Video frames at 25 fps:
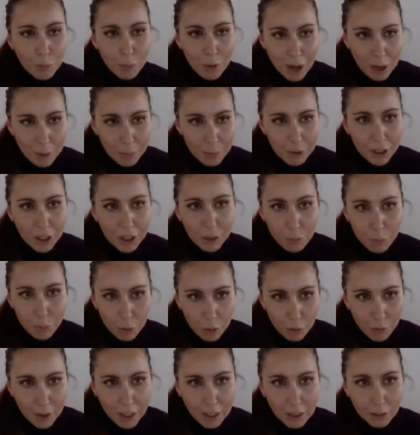primarily
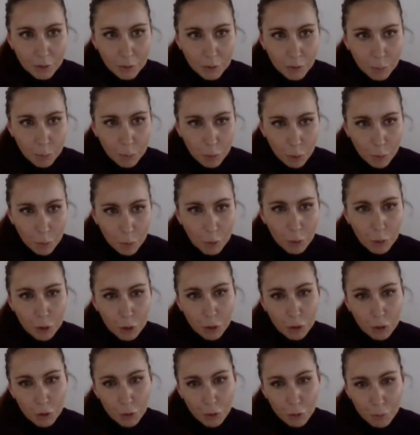provides for
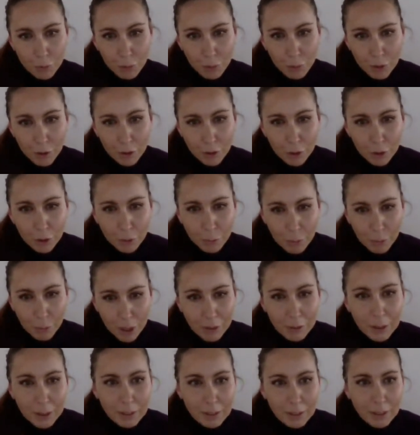promotion of
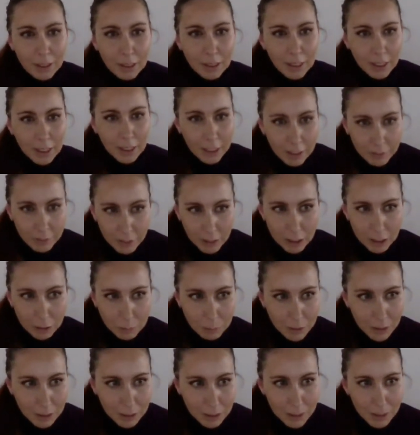private
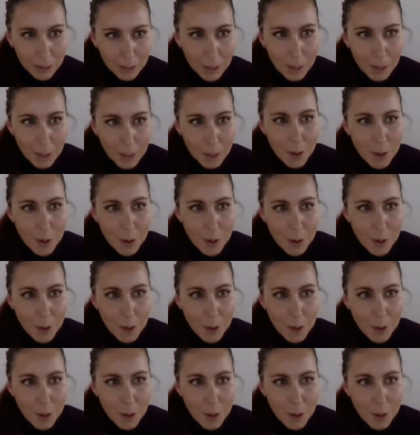investments.